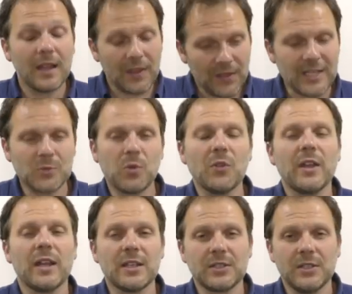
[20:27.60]
that's what
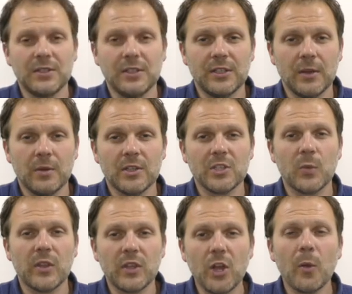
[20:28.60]
they'll ask you to do. So
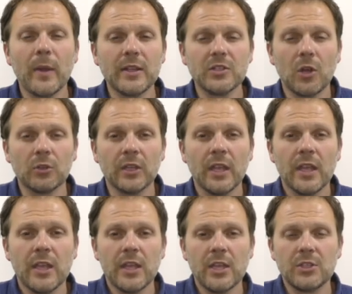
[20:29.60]
with comment on,
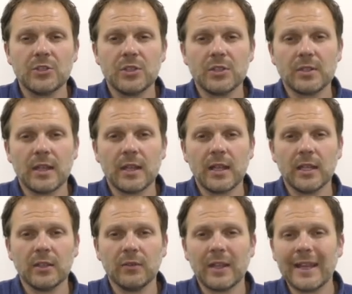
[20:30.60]
it's just that
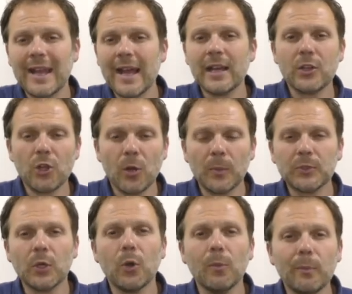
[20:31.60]
kind of like helicopter
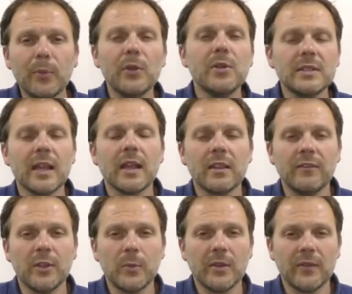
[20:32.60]
or bird's eye
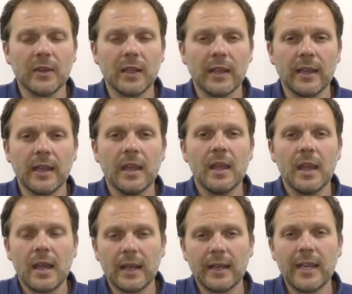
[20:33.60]
view, if you like,
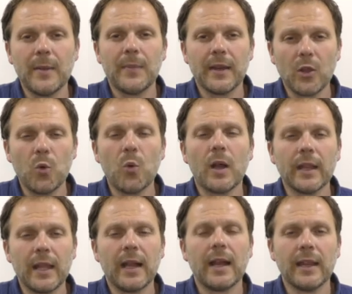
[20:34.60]
and keeping it quite
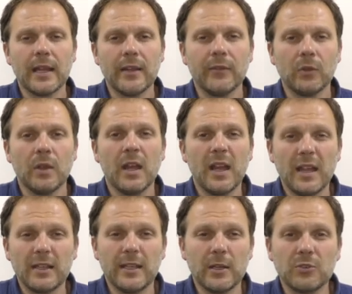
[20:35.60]
high level,
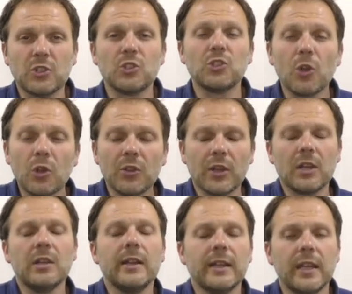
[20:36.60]
you know, to shock the
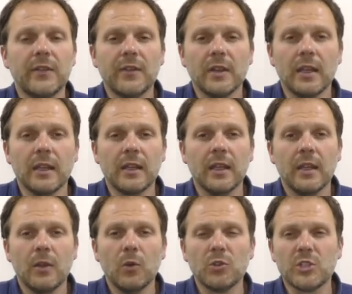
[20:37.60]
client, if you like,
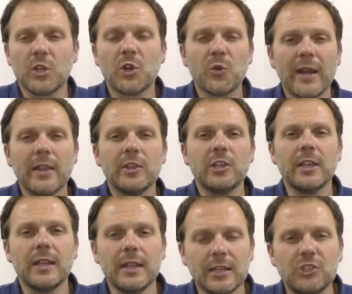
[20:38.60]
or to create the
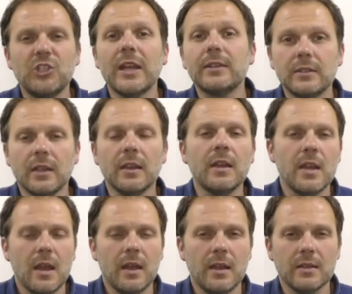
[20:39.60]
agenda
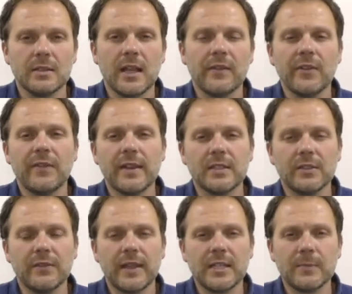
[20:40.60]
to have a
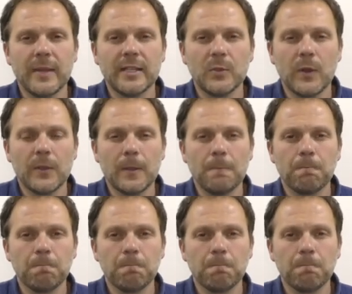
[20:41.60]
face-to-face meeting with them.